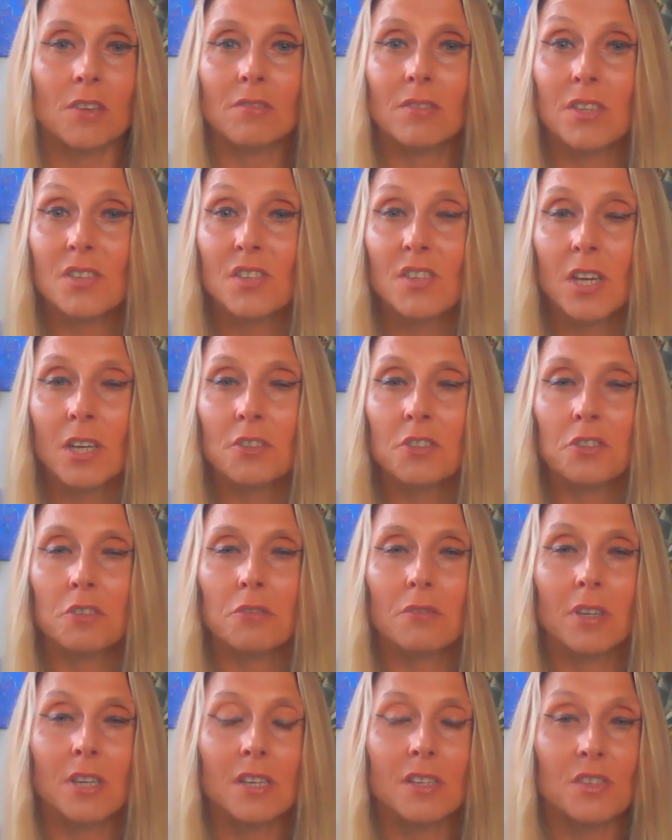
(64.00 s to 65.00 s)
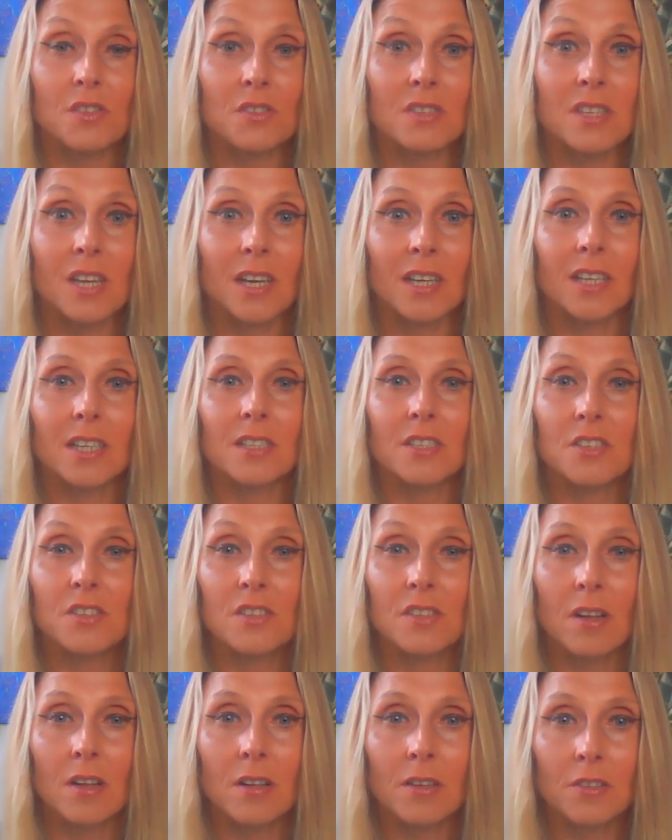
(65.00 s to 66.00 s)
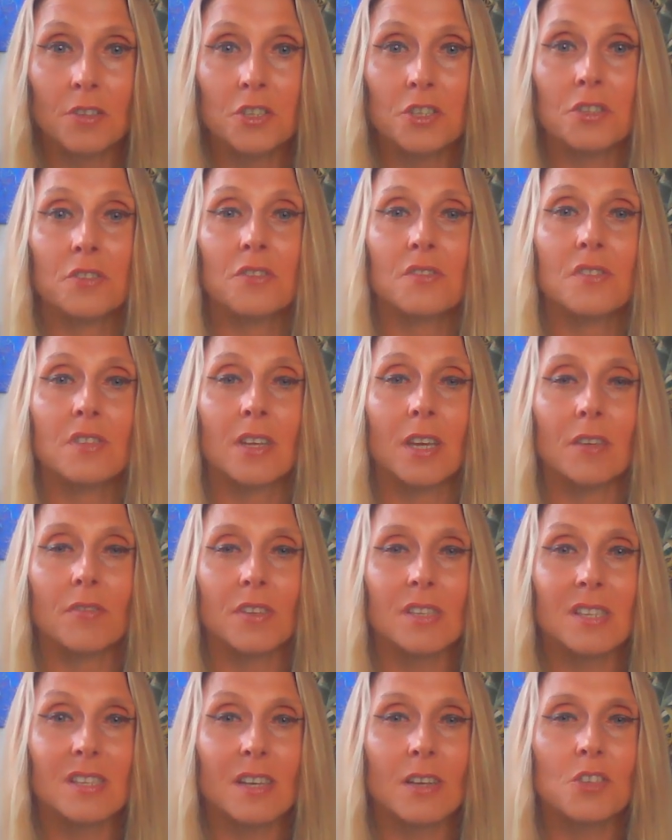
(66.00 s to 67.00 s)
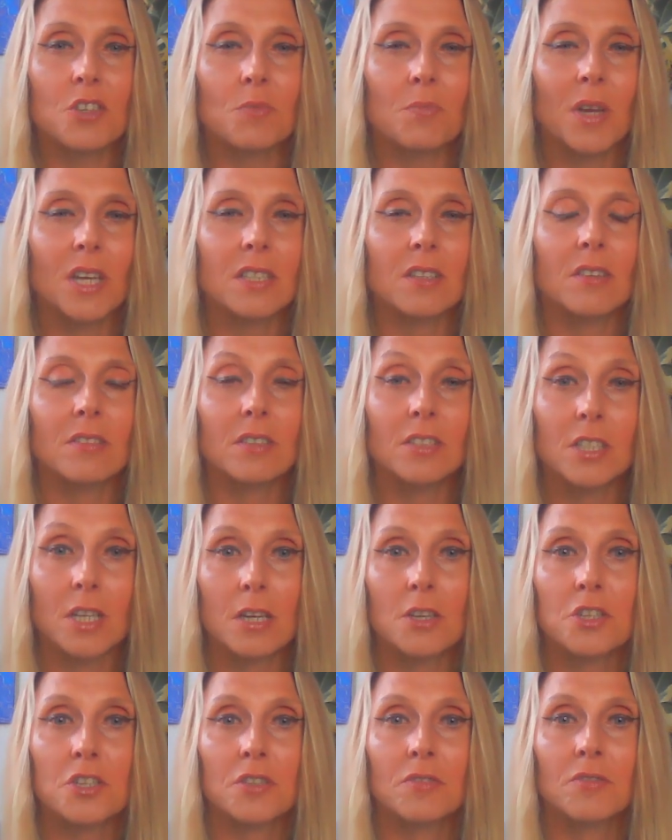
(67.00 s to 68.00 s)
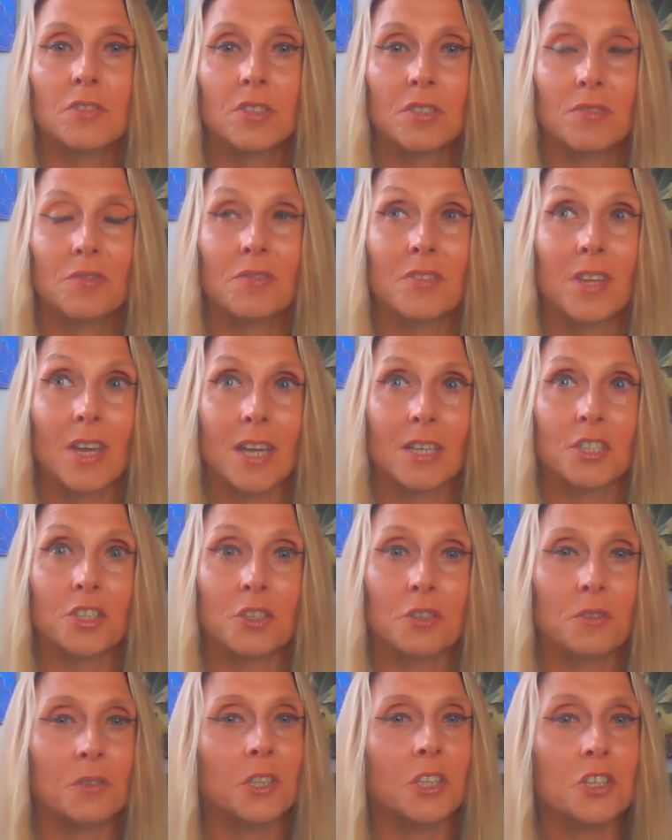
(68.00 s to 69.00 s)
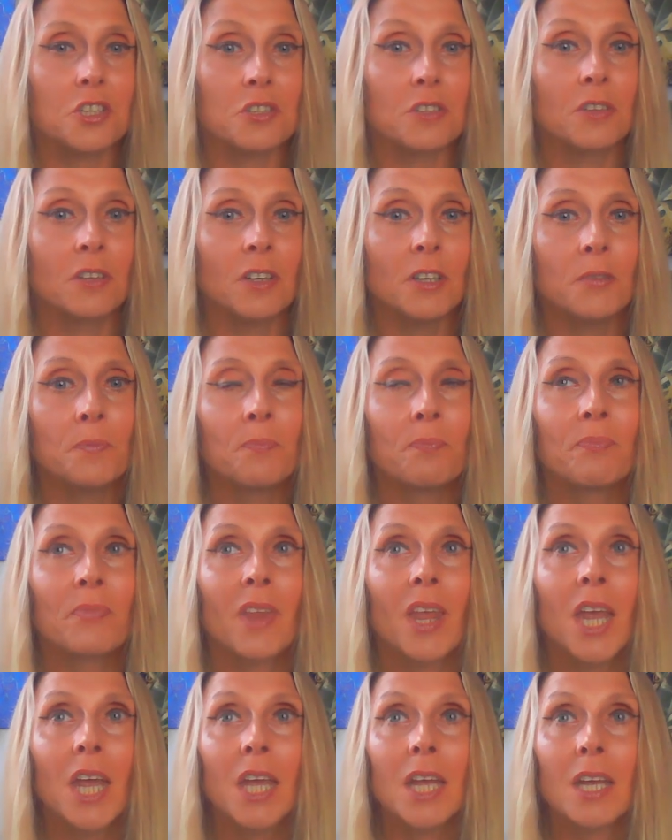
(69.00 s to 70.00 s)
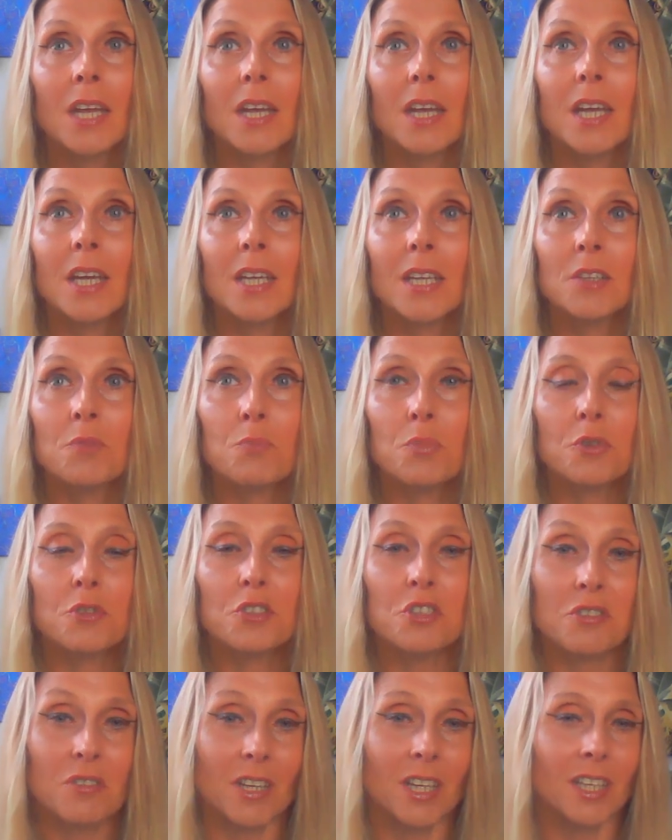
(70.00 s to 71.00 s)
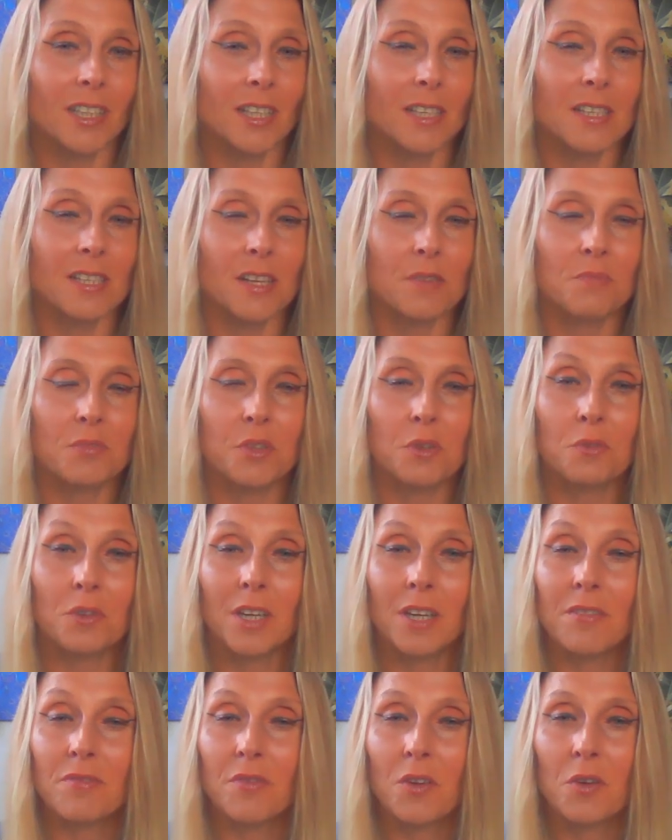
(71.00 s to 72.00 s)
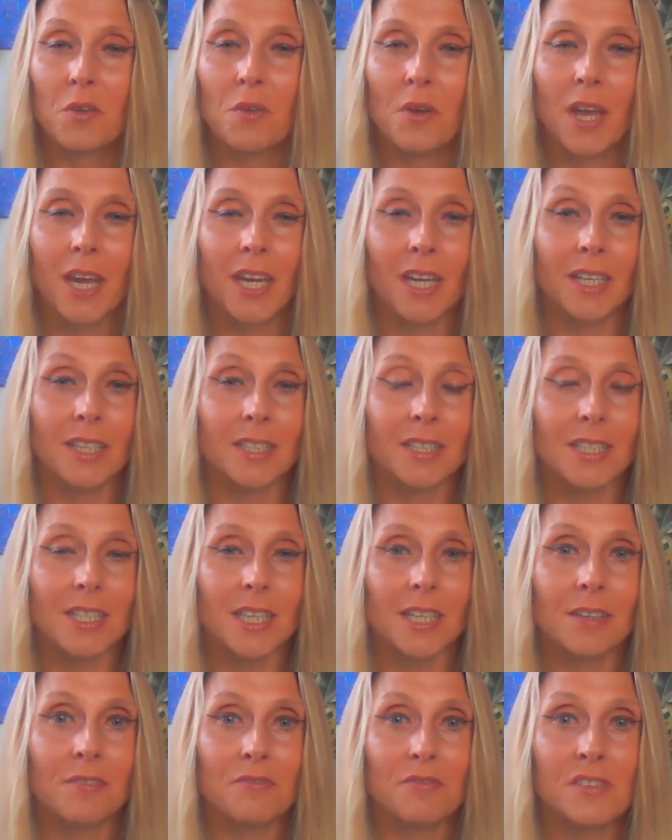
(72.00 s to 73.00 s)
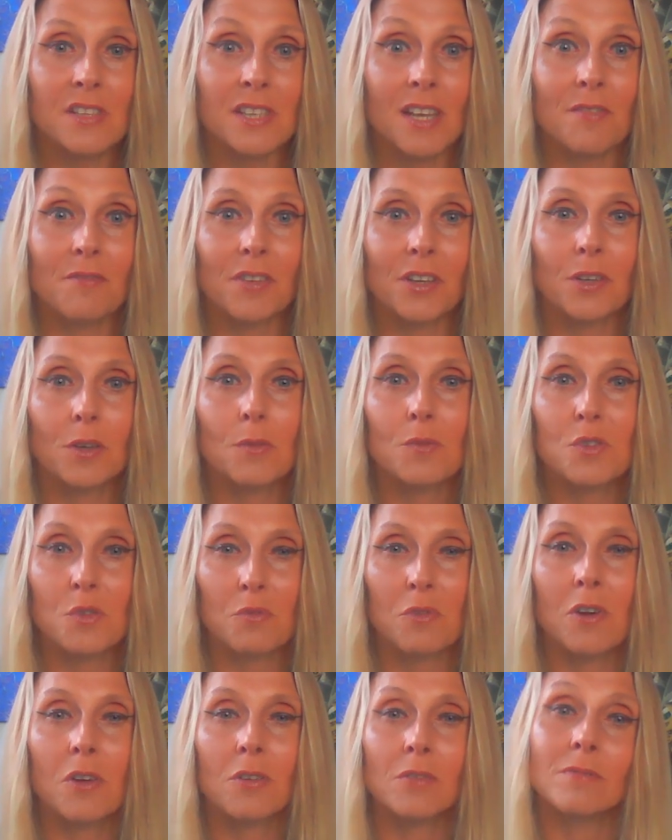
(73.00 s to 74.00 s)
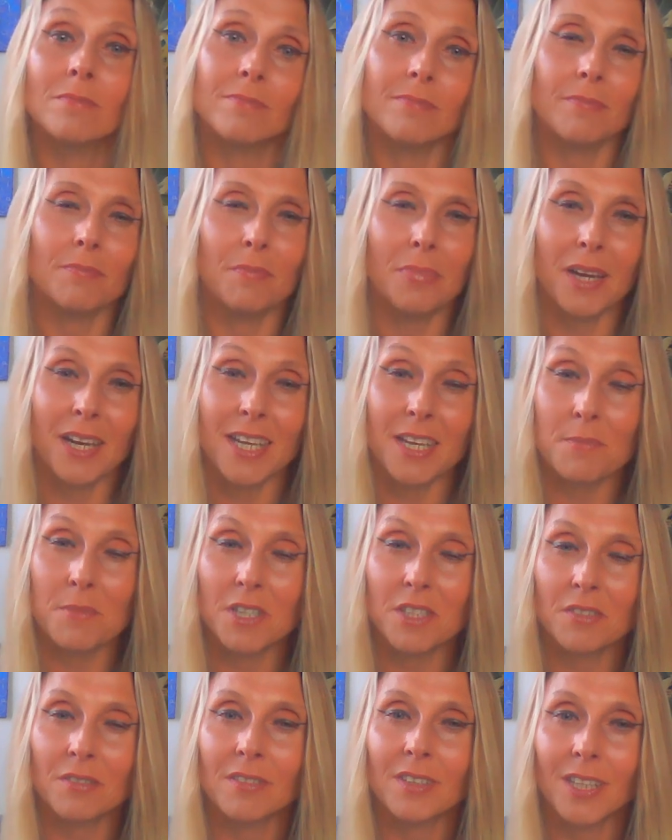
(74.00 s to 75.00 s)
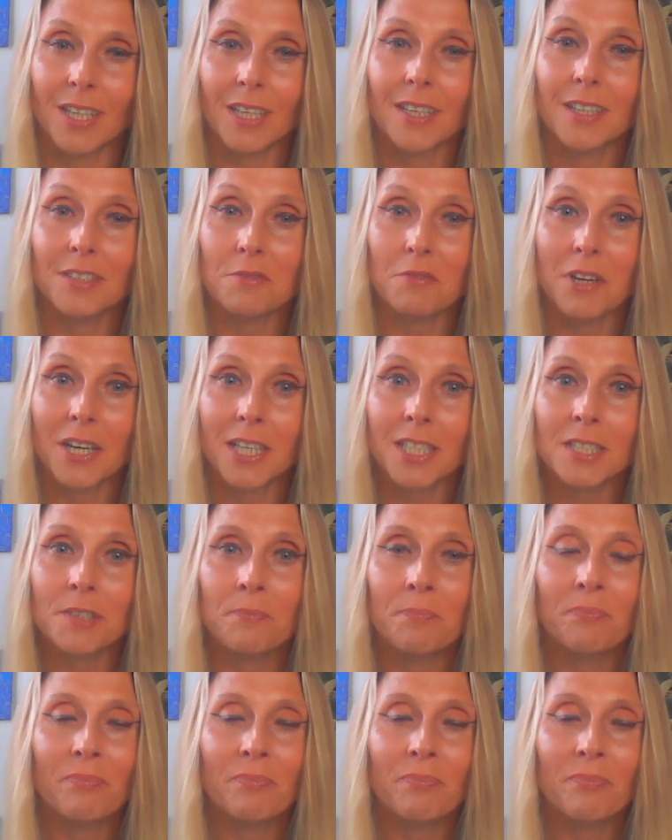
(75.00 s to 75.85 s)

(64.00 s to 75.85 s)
on the centuries, societies, cultures gave such a bad connotation to that creature and portraying it as a pure evil, and if something goes wrong, blame it on Lilith, right?